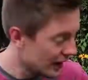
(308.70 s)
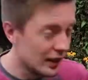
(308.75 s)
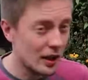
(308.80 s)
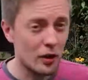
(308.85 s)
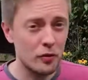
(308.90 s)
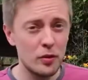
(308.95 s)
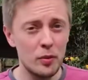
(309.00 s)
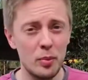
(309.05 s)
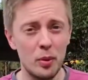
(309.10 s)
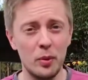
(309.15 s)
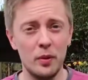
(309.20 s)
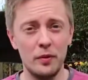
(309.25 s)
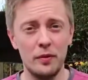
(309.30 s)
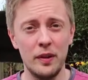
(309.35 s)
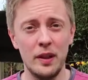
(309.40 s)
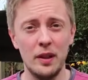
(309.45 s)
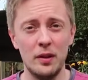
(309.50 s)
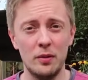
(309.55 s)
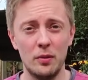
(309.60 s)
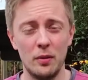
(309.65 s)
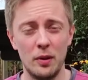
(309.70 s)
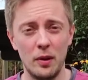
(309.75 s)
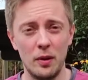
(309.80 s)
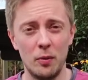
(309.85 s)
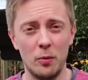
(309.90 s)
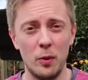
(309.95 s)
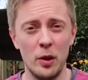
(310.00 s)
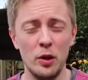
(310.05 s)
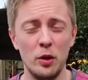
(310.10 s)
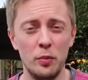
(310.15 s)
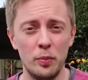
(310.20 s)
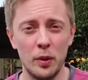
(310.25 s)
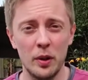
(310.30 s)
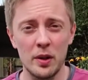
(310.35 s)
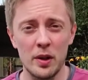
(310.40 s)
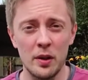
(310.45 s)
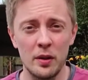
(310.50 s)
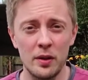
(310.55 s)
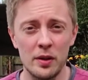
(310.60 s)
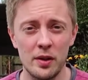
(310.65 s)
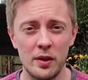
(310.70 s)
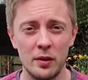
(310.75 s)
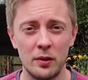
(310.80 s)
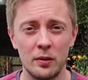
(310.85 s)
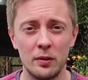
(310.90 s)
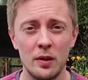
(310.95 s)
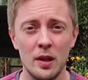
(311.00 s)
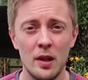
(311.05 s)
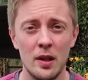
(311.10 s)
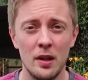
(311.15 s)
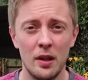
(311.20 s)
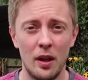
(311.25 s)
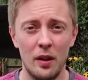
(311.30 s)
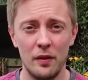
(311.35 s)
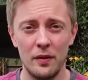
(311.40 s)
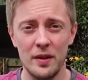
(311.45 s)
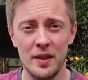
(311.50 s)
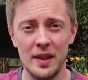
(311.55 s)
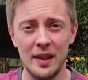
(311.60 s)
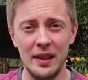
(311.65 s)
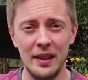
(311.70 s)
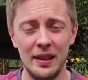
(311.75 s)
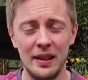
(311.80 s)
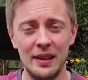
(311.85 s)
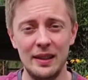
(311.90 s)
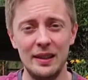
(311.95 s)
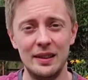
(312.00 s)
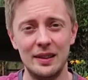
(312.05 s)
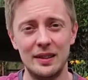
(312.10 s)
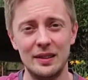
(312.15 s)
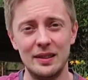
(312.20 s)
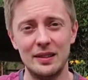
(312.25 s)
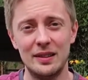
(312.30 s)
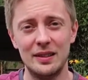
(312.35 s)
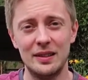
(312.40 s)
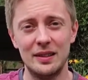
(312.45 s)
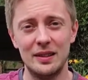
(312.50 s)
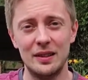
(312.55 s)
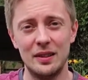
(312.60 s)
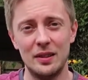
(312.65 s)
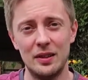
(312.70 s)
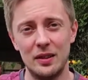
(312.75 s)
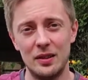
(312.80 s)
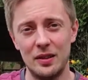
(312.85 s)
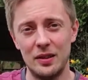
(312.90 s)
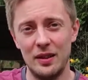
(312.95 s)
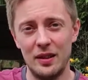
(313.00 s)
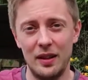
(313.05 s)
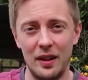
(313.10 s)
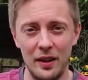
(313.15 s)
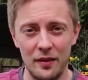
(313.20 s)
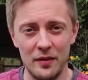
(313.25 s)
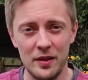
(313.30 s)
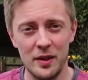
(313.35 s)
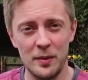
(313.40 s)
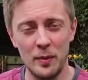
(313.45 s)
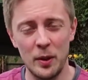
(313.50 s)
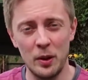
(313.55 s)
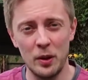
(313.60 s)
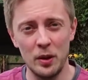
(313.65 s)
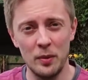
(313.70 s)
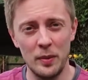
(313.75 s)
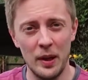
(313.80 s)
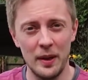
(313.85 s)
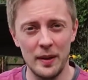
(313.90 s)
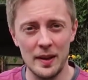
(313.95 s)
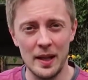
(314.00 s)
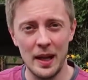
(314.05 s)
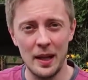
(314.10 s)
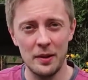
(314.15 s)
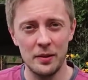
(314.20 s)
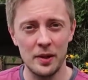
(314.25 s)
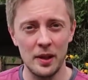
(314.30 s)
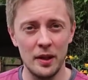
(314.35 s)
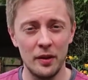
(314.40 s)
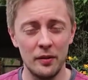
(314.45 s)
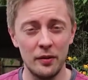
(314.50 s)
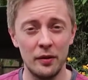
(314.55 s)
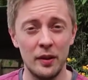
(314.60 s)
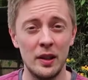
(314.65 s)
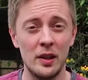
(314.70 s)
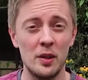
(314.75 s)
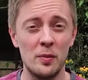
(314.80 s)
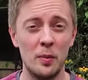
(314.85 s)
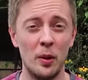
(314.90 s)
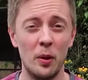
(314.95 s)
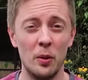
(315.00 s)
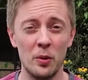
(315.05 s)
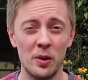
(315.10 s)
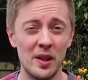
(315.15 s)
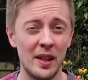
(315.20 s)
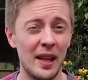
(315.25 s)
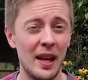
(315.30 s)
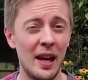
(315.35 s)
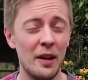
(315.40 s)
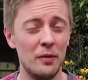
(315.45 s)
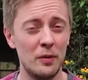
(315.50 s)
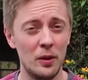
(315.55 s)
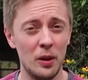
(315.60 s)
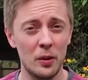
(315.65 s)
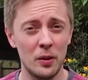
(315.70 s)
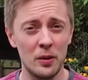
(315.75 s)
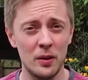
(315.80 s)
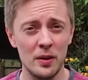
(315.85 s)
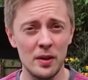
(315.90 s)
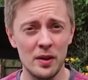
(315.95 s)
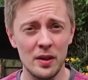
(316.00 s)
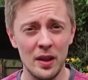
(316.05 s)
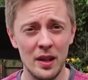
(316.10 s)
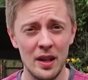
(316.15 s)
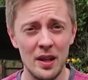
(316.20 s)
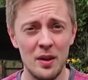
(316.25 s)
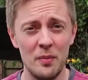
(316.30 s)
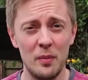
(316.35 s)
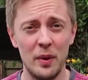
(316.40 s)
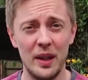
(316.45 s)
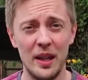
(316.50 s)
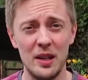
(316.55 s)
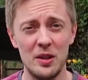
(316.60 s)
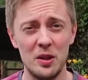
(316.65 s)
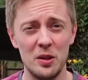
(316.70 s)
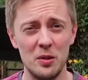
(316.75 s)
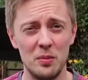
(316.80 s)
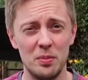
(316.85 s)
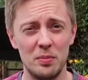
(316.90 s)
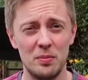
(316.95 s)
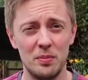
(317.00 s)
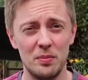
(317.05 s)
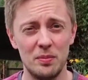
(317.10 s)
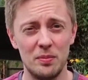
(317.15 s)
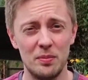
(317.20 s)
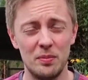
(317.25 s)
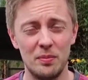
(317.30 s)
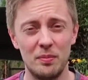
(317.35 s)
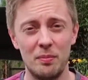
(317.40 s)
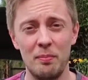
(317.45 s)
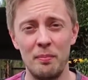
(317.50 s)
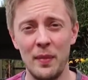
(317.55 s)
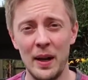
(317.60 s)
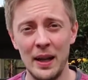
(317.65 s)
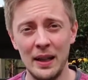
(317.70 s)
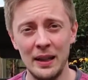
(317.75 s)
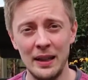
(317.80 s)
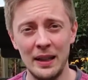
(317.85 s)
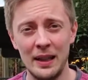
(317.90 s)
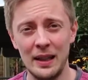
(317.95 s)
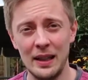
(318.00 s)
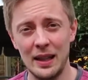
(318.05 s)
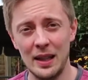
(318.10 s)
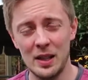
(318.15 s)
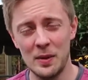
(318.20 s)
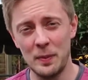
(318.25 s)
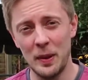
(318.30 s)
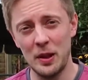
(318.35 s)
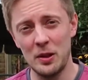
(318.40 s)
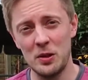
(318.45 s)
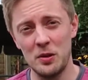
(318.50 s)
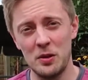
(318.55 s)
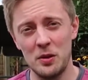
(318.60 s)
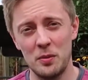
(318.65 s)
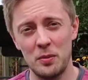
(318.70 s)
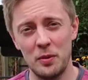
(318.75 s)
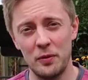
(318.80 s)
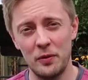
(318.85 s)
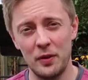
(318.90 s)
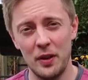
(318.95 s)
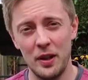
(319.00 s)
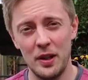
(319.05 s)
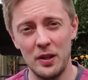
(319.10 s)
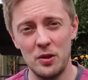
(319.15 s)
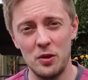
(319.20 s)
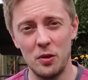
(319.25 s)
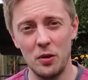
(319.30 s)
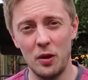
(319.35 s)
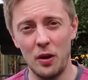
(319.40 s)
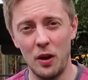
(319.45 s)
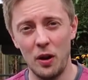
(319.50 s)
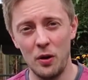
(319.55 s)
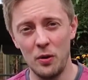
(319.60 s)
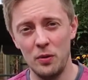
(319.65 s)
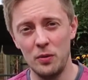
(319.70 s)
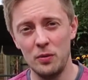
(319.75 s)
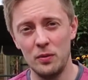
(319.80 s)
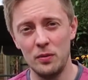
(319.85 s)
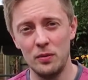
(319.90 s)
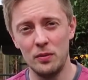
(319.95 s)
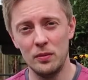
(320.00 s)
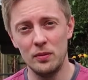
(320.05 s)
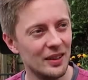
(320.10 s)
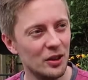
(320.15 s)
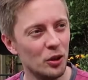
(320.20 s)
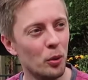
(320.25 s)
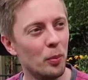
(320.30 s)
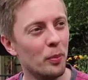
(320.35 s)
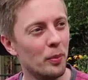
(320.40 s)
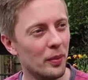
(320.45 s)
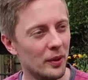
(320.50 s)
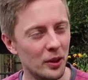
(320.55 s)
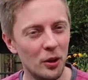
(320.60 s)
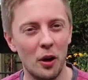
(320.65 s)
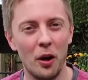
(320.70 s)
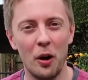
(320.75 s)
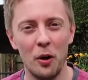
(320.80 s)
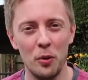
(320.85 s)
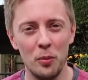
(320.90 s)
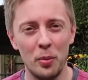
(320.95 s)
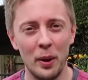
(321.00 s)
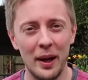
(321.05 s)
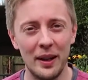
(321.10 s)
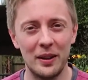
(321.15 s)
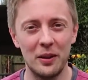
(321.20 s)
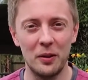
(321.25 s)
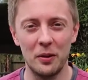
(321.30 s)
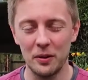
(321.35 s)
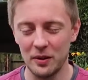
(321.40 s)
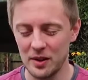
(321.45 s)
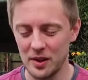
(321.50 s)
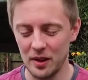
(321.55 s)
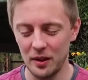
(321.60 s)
Another important thing, when you book a hostel, obviously I've spoken about towels and other things, but also they have lockers, but they do mainly expect you to provide your own padlock.